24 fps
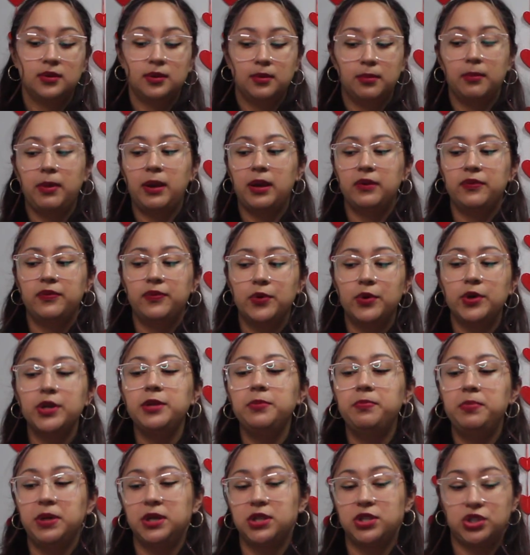about 40
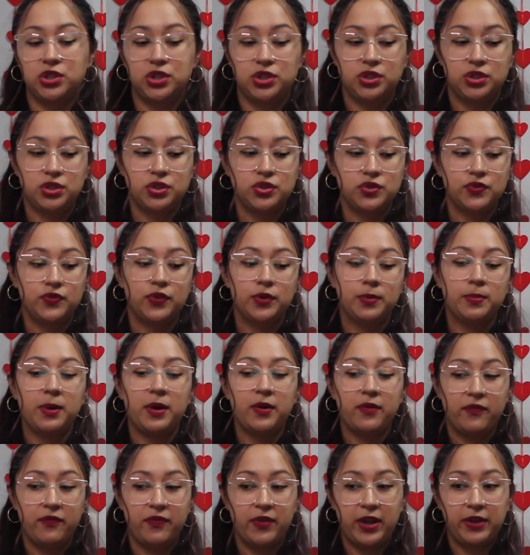pictures for
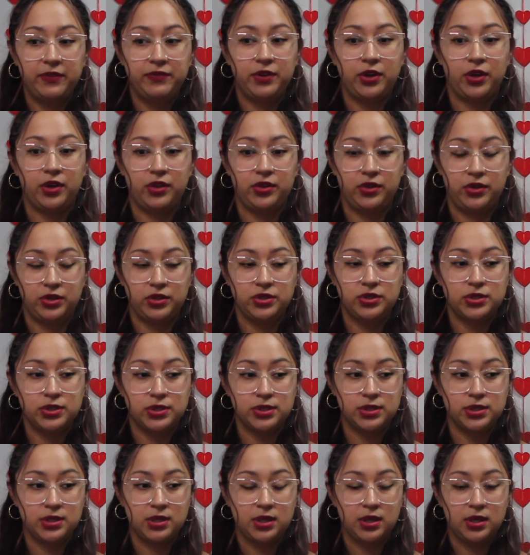about
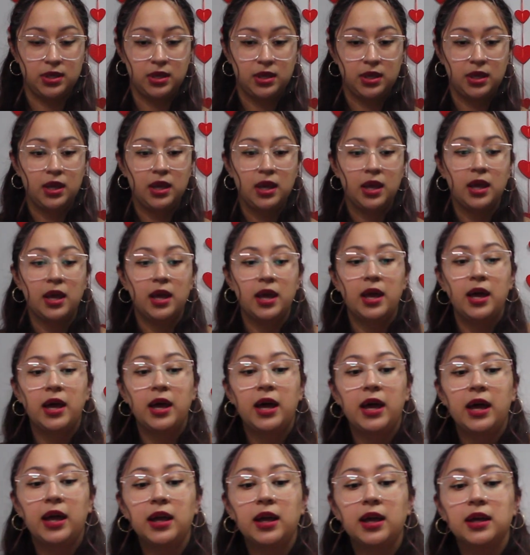$5.
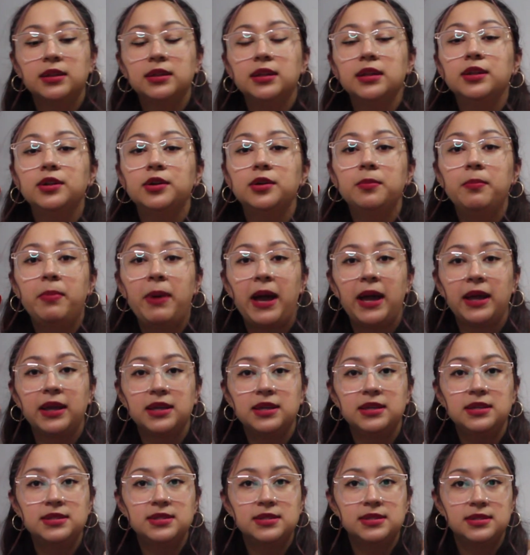I got the little
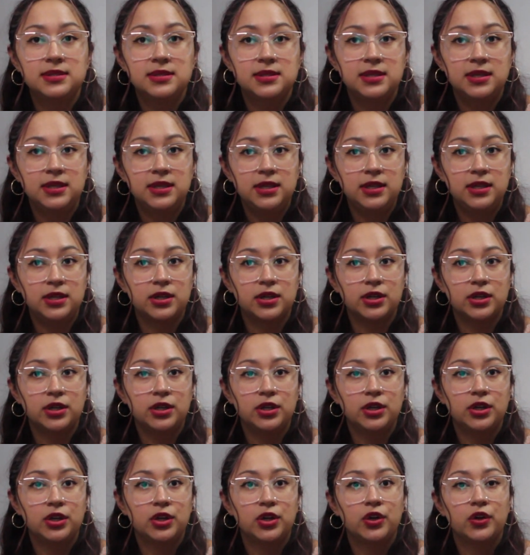baggies here
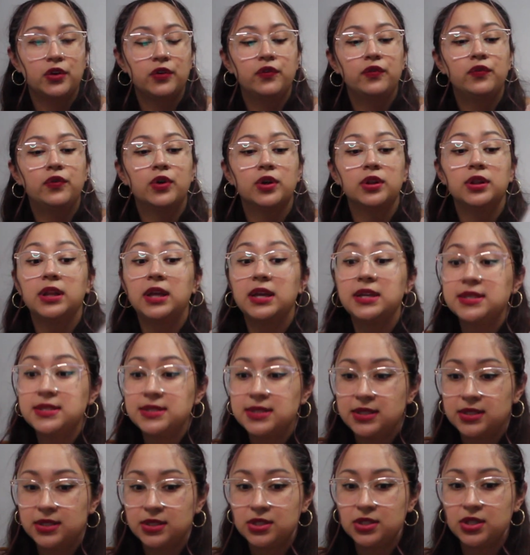for less
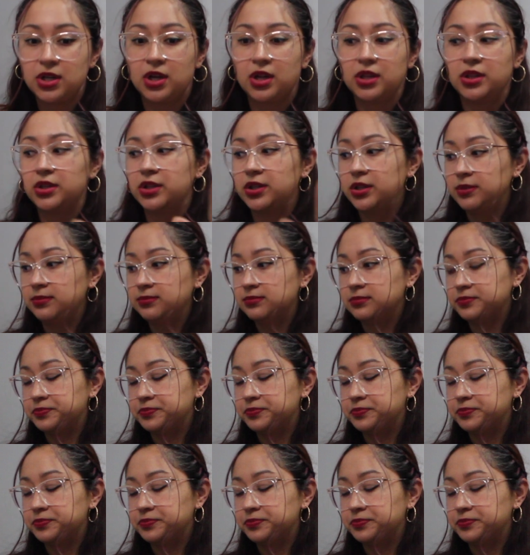than $1.